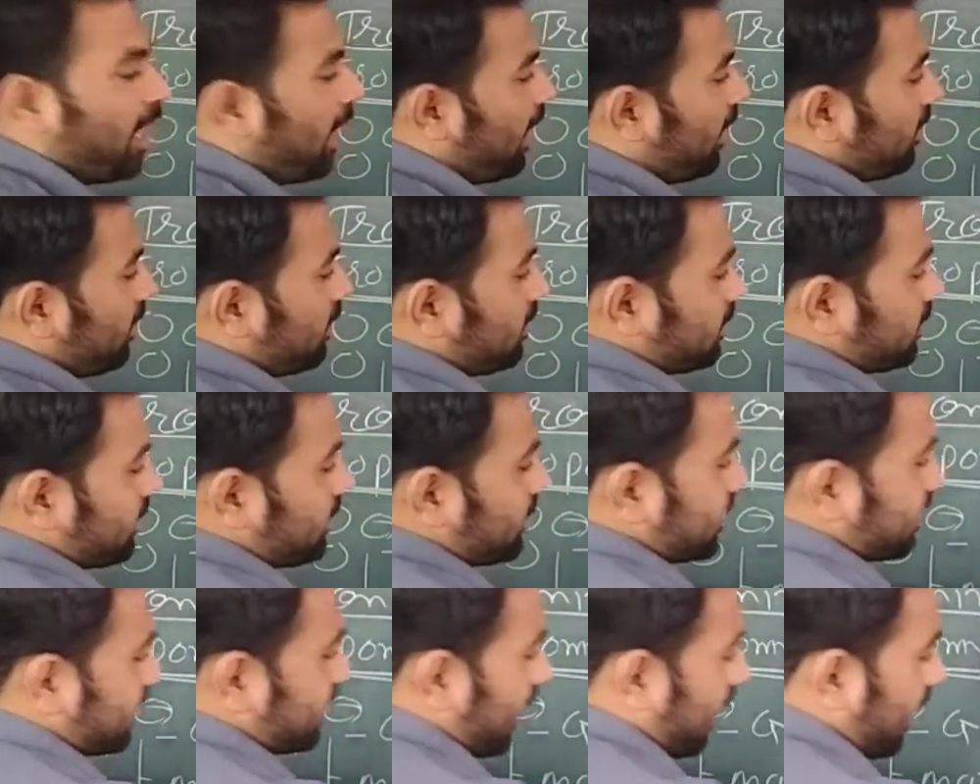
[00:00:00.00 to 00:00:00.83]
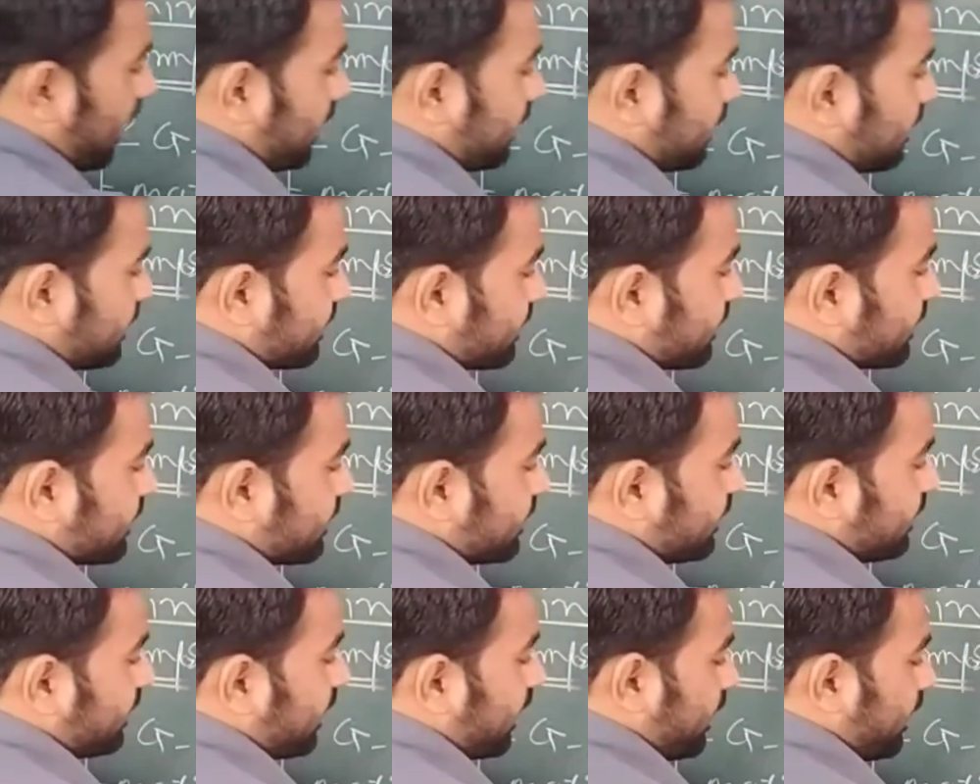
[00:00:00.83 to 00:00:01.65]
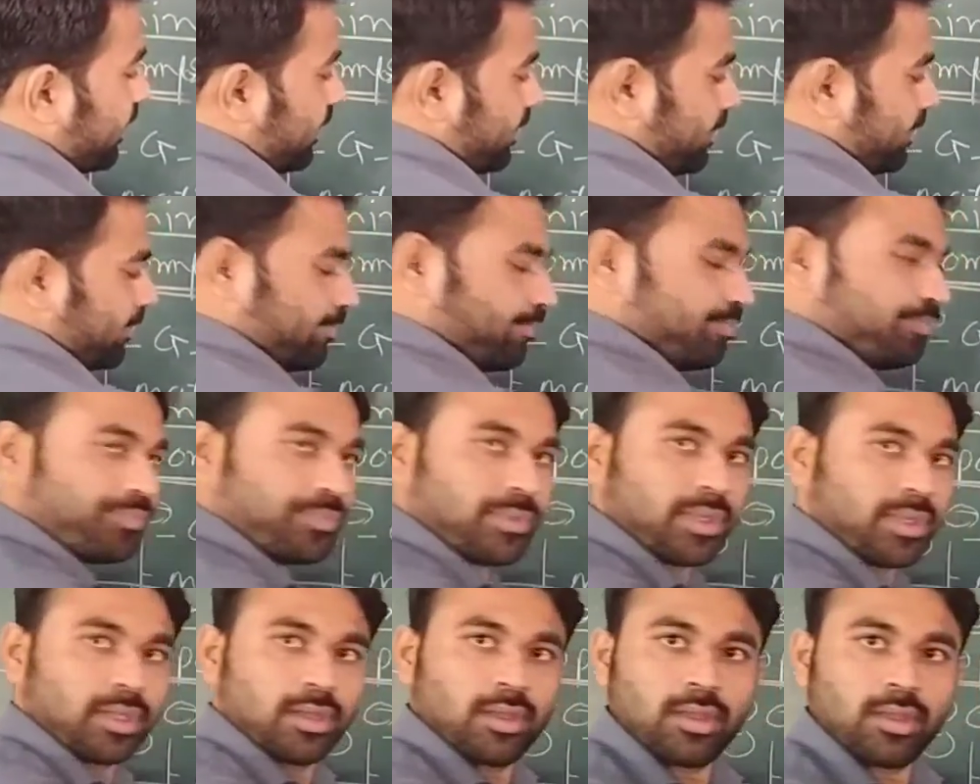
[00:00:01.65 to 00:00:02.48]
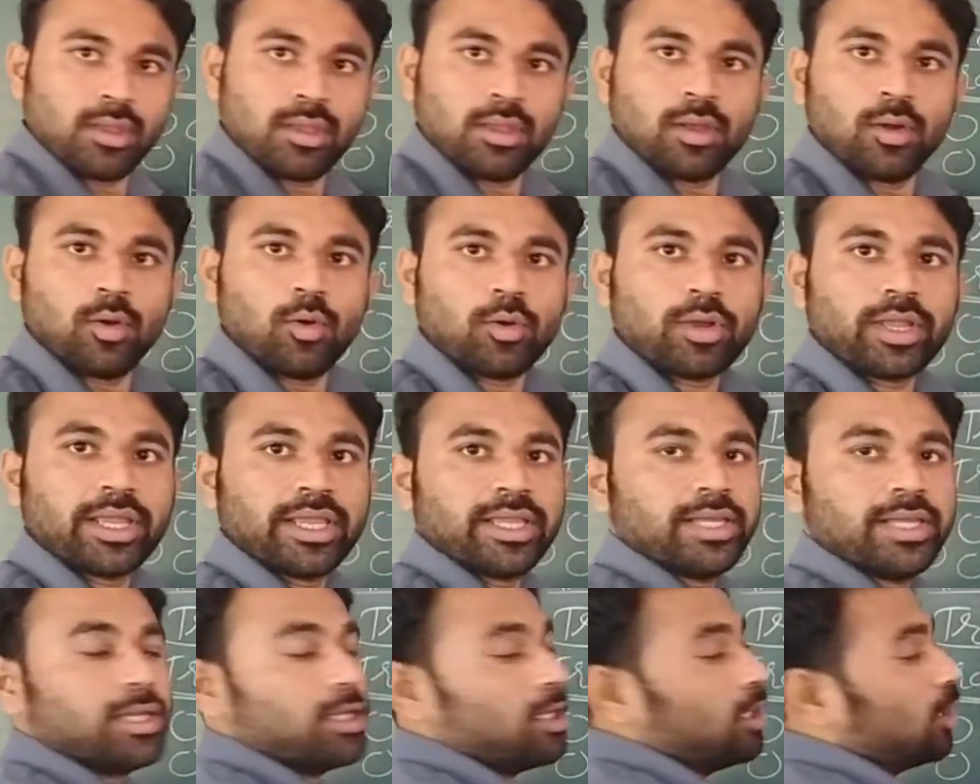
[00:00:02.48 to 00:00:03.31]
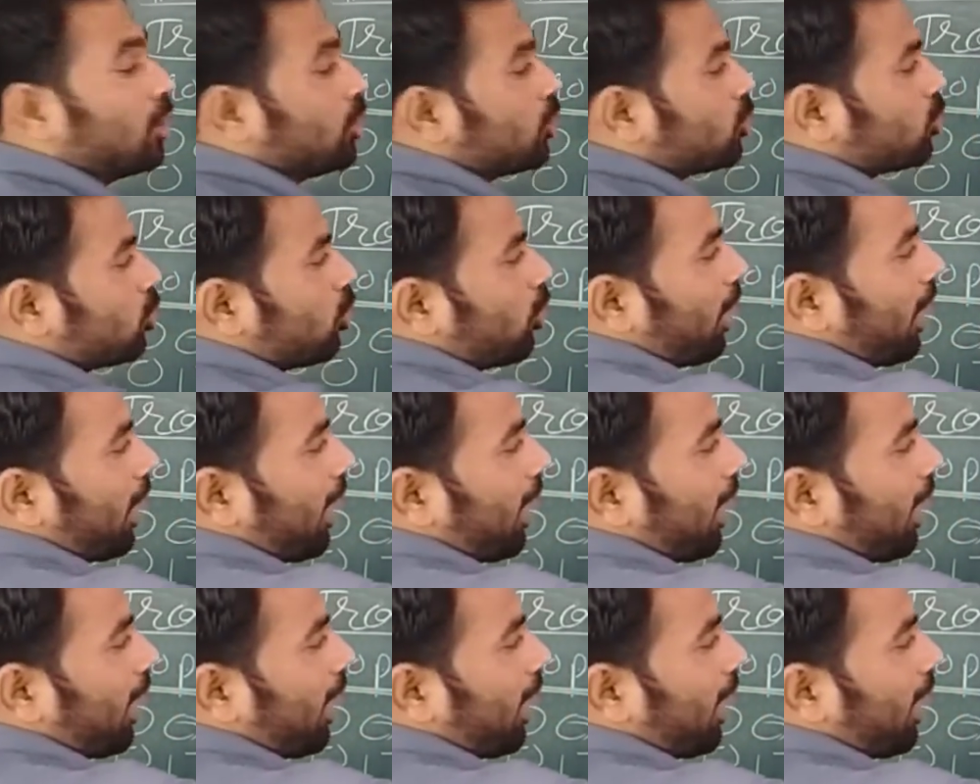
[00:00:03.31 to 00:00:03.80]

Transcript: and second, this is the tail. Okay, so